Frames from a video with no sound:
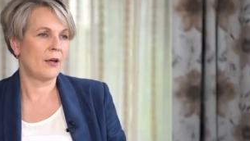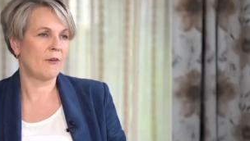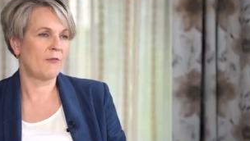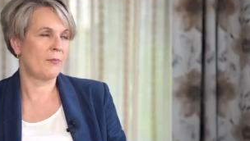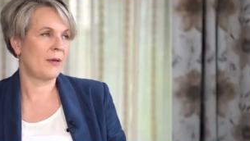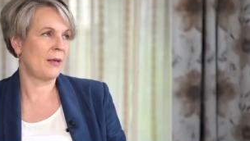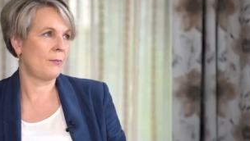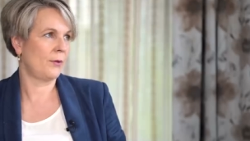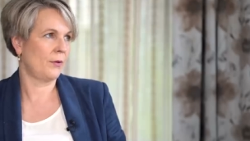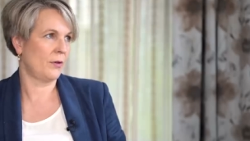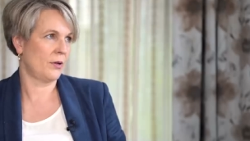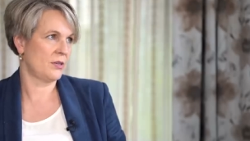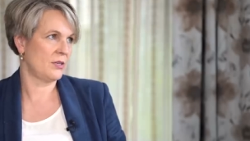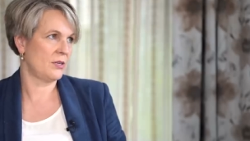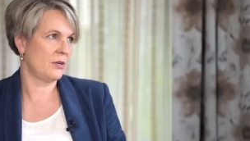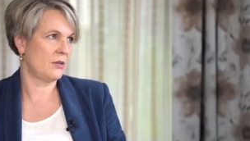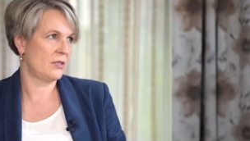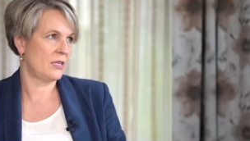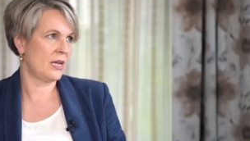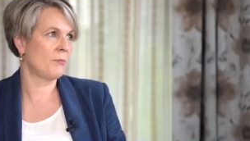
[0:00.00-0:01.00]
of people
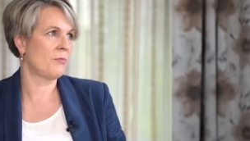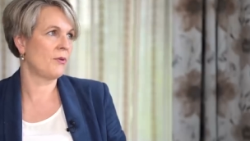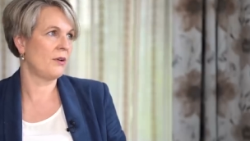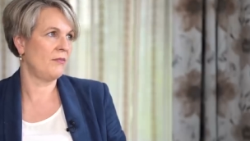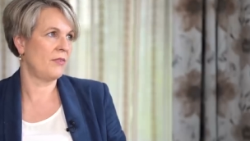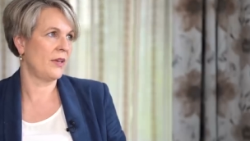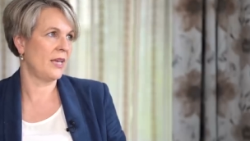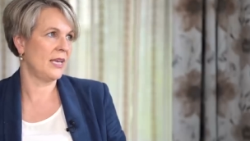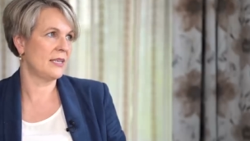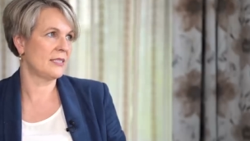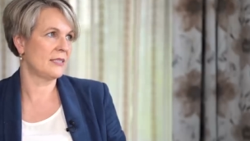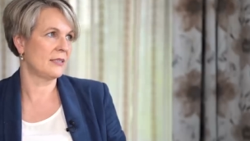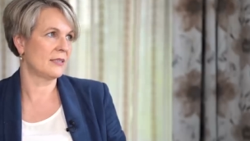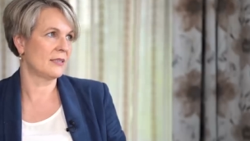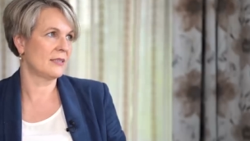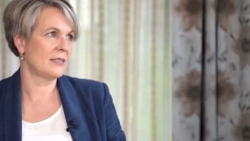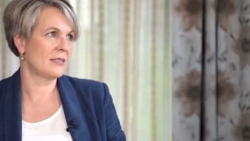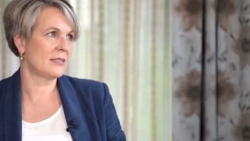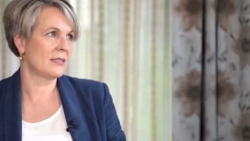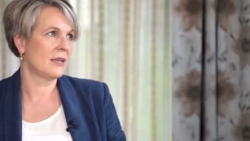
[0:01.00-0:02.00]
on temporary
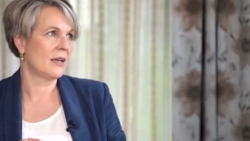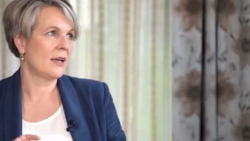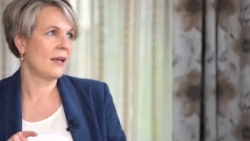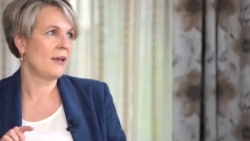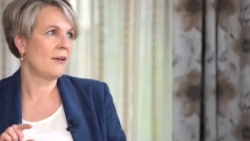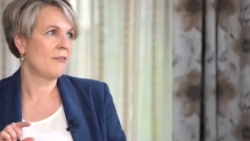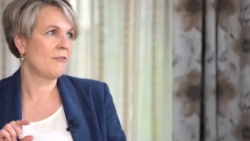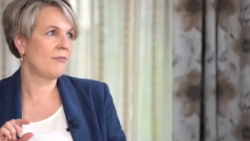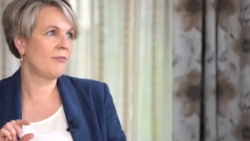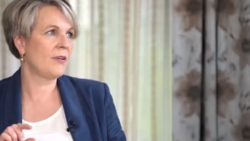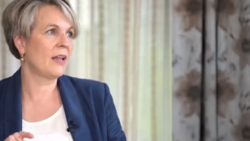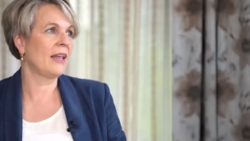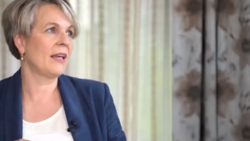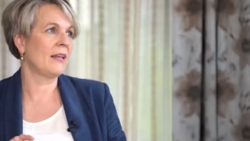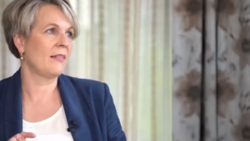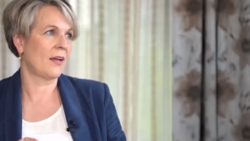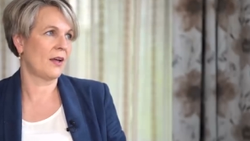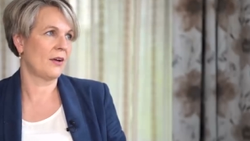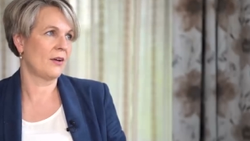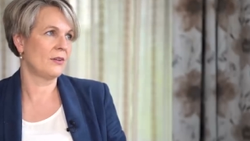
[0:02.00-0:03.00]
visas
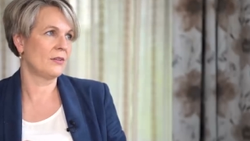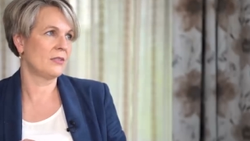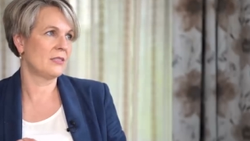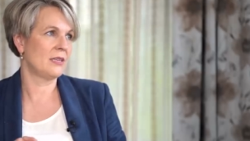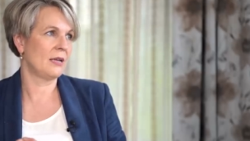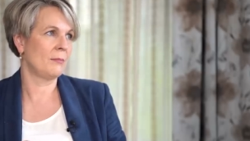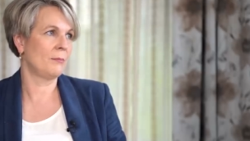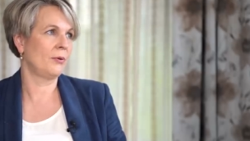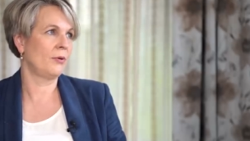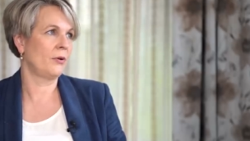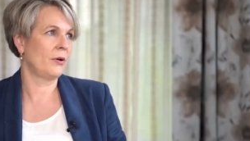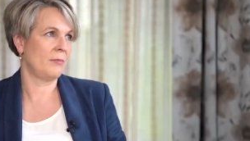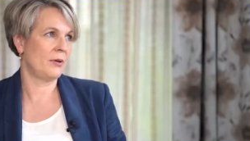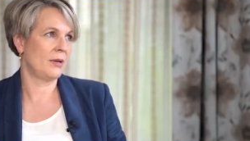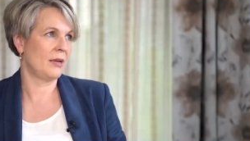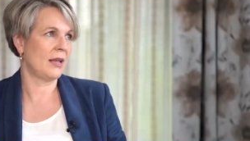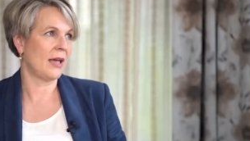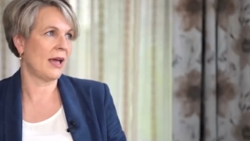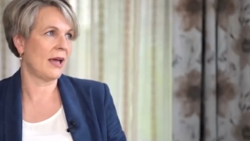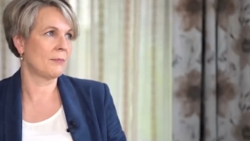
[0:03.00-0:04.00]
filling those
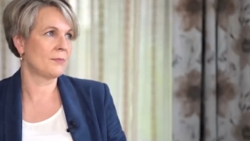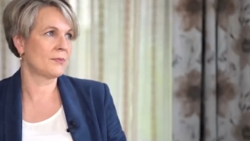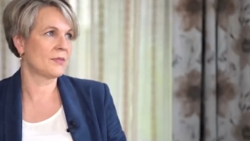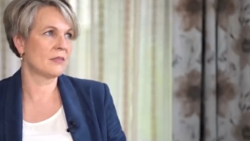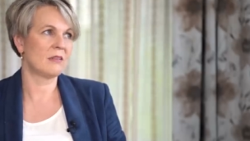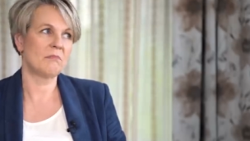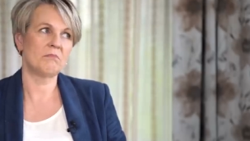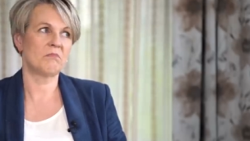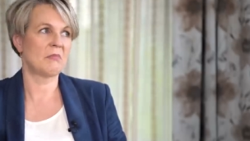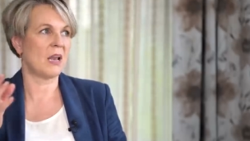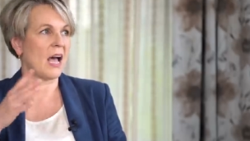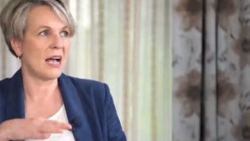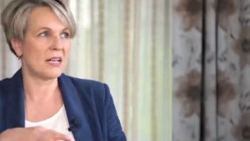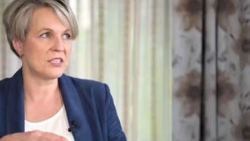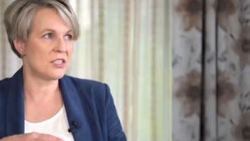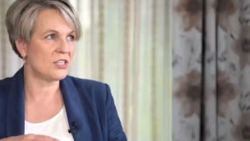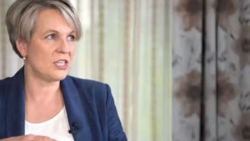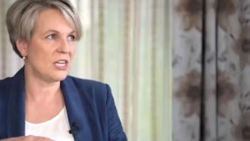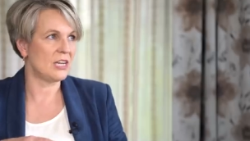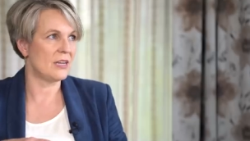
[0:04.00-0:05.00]
employment gaps
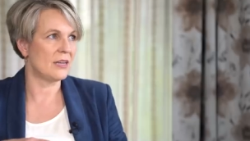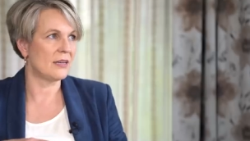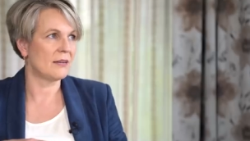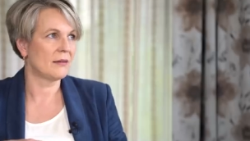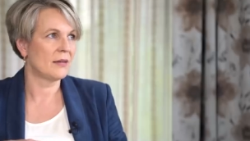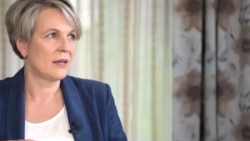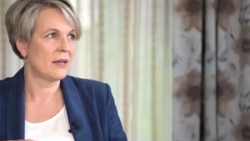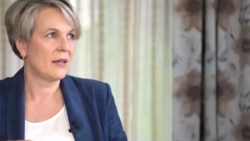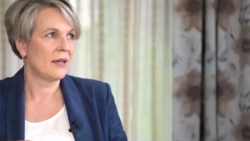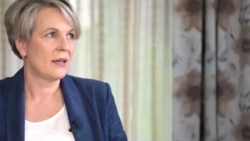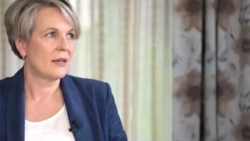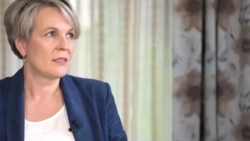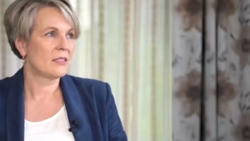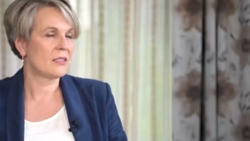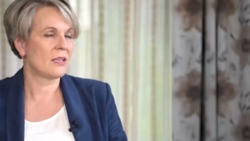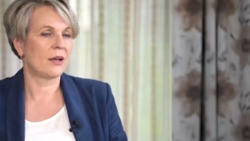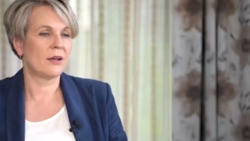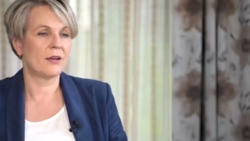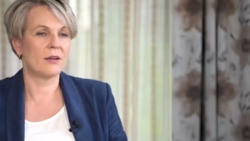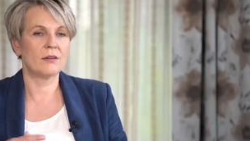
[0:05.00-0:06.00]
last year.
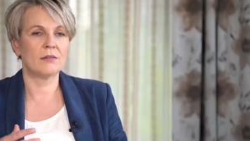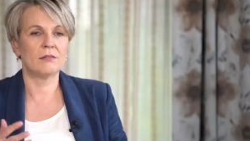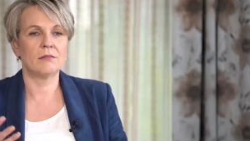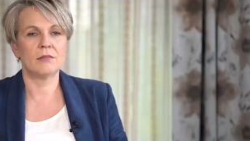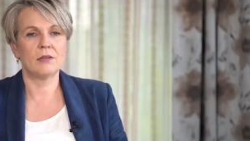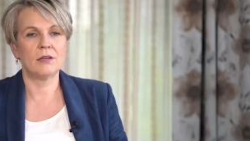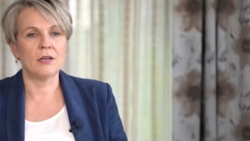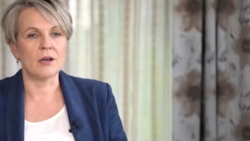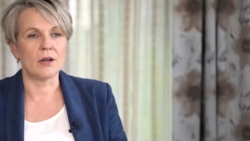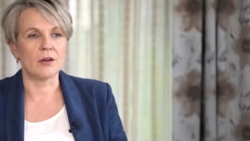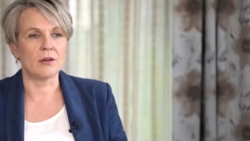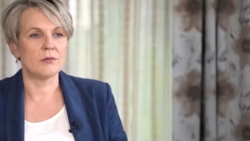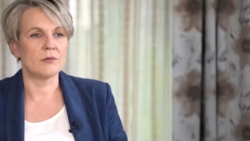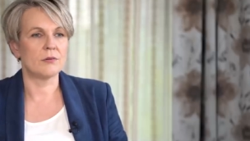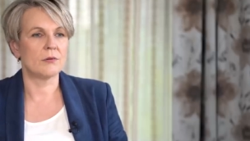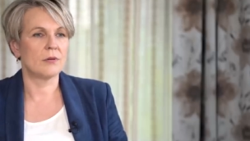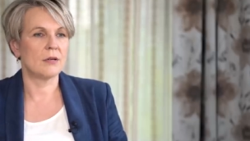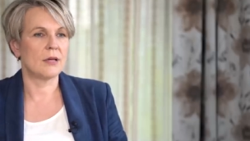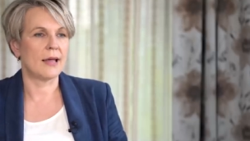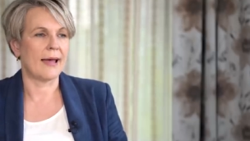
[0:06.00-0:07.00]
So, you know,
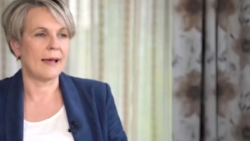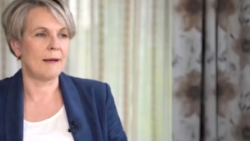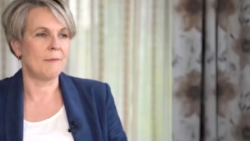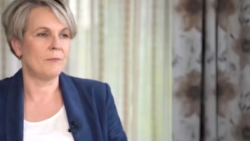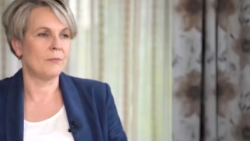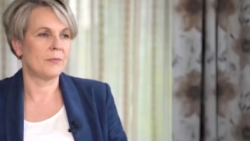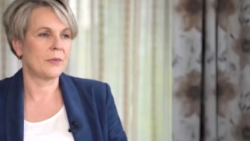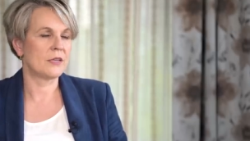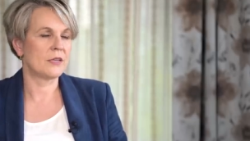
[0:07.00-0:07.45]
um,